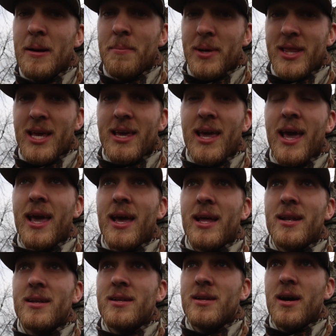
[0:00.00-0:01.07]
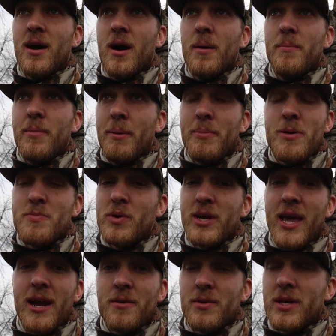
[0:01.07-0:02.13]
but they can't, but people
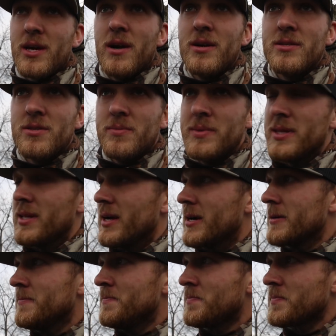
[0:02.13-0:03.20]
can't really hunt them in there.